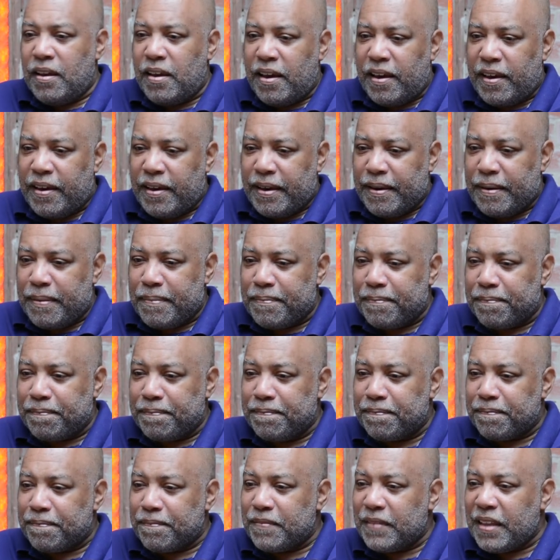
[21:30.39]

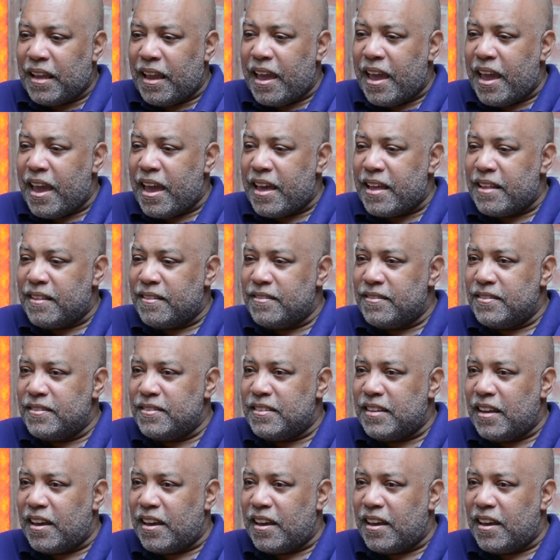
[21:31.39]
and